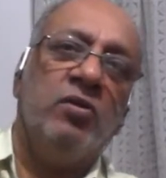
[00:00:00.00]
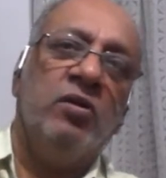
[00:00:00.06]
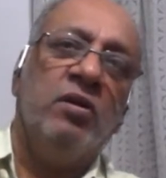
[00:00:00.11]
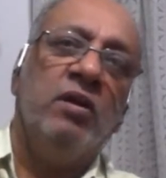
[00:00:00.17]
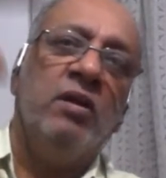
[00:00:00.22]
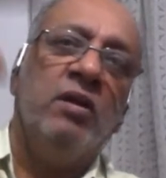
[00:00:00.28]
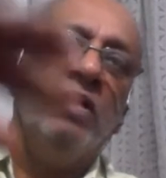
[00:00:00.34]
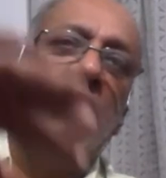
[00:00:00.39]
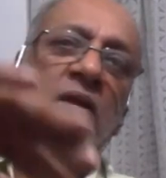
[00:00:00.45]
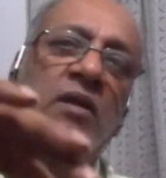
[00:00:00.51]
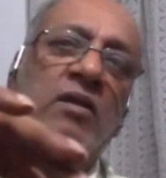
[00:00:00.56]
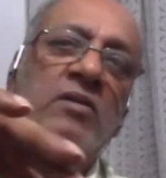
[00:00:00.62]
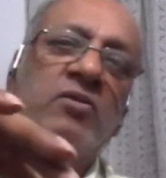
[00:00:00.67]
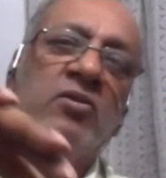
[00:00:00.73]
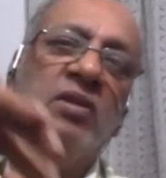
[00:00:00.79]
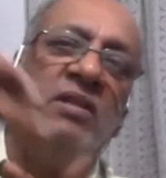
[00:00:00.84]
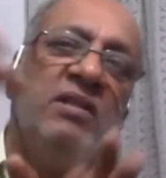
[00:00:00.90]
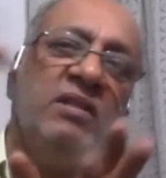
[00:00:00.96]
So,
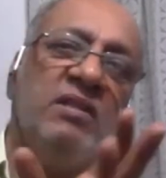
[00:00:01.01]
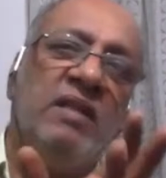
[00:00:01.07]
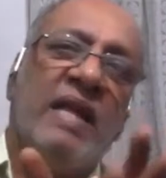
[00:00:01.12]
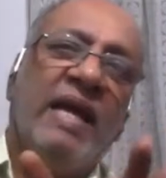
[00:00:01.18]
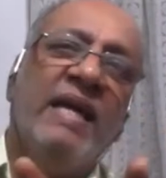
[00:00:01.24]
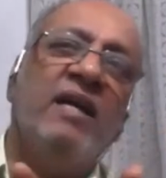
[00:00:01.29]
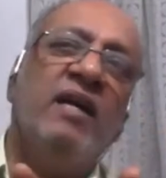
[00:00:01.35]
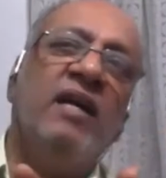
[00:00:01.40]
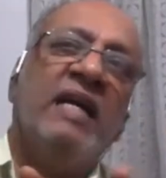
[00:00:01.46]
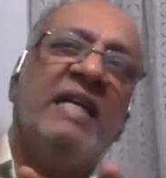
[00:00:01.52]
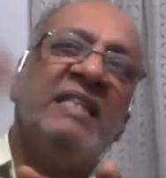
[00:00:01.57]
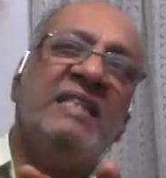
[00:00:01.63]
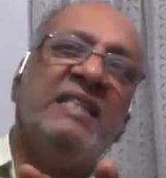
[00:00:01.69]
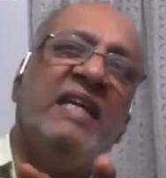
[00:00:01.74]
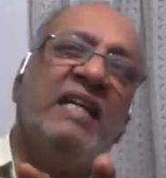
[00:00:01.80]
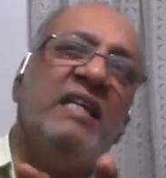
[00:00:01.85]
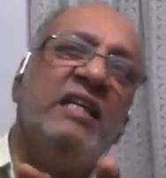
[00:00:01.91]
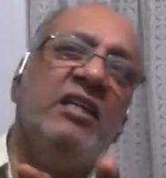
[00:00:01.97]
so it's like an
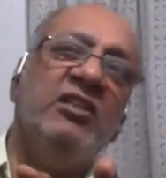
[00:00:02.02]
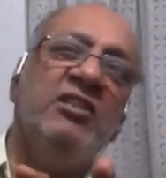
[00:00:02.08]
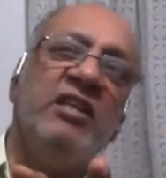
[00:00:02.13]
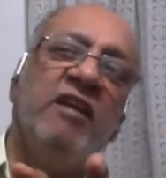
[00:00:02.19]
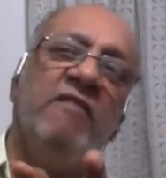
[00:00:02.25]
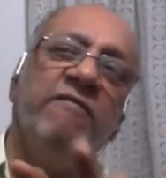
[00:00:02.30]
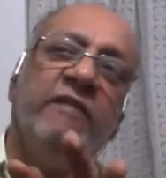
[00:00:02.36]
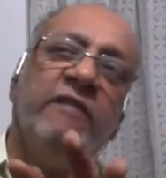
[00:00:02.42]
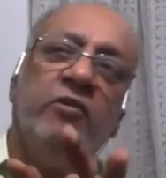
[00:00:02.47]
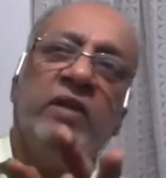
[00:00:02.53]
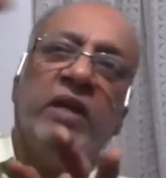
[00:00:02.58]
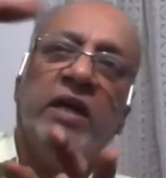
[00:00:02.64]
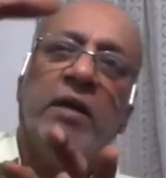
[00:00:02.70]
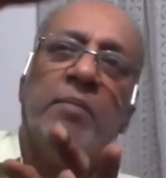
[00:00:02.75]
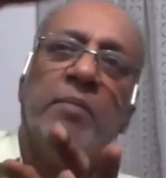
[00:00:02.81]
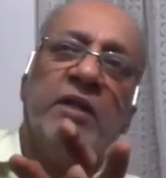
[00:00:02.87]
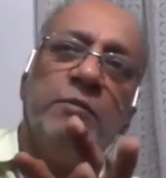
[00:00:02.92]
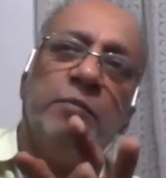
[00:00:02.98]
extended shelf. You
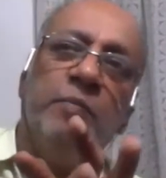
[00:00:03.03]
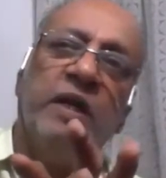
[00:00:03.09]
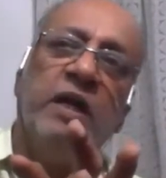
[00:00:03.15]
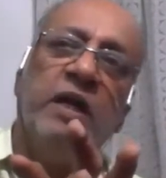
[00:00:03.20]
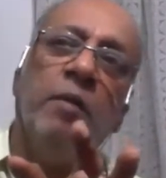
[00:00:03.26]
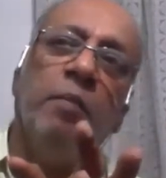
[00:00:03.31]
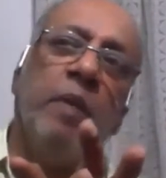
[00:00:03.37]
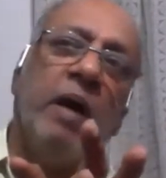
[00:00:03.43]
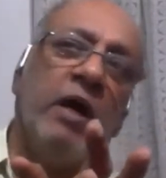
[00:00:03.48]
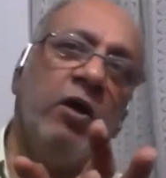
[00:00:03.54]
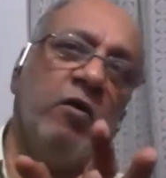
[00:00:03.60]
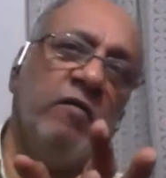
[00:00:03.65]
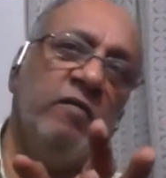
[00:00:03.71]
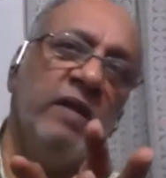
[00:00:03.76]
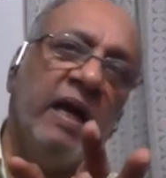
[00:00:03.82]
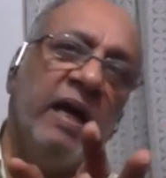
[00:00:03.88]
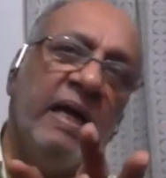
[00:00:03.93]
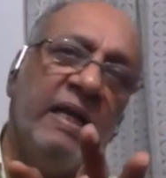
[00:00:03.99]
take a much bigger part
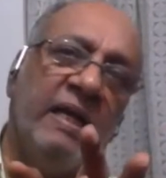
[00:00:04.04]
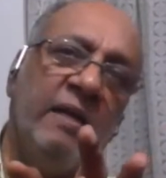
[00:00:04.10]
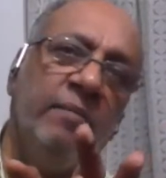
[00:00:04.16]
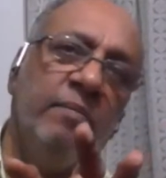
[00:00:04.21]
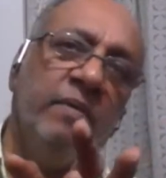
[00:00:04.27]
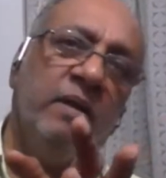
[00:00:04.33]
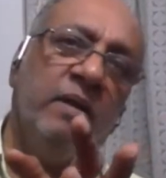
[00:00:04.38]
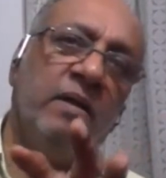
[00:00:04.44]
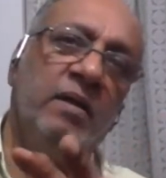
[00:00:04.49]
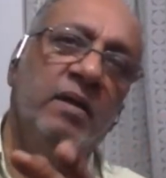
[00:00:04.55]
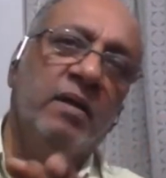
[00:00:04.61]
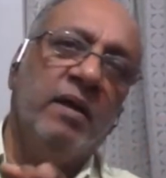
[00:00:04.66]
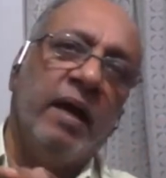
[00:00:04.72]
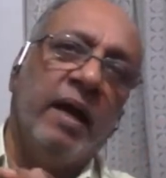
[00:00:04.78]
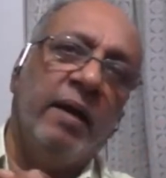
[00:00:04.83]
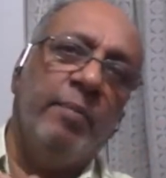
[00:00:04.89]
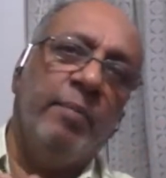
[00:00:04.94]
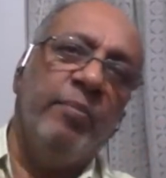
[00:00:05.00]
of the ilium
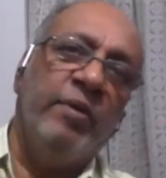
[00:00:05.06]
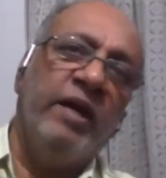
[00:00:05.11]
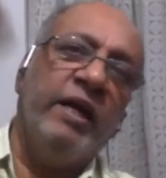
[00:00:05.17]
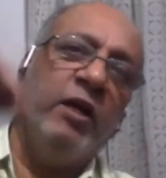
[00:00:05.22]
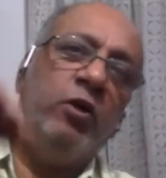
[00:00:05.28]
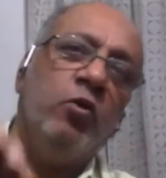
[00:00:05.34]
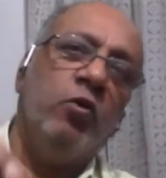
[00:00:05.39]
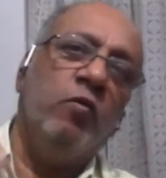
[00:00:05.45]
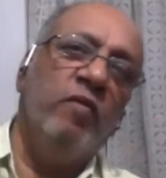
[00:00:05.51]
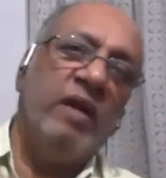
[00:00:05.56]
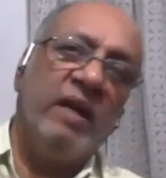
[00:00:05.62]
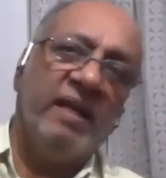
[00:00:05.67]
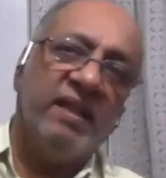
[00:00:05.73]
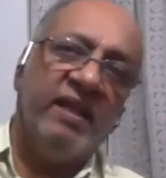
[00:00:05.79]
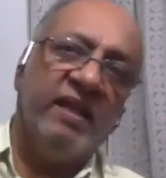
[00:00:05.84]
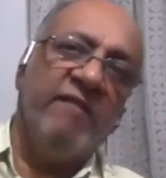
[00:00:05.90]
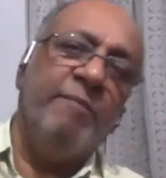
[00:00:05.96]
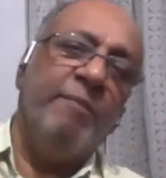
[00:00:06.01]
and bring it over
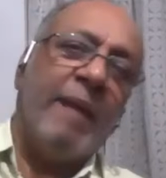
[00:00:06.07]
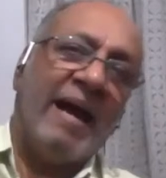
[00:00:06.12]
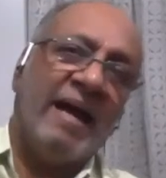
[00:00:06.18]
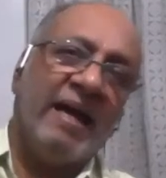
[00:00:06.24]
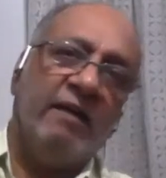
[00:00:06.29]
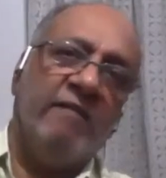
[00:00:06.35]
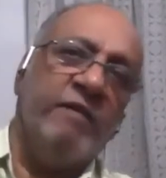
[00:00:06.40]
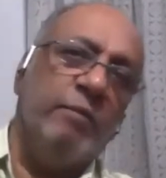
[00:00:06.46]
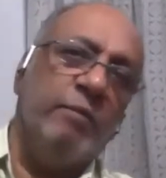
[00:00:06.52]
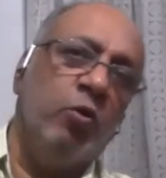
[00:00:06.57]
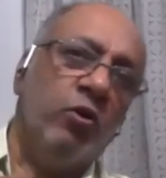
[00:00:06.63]
and then pack it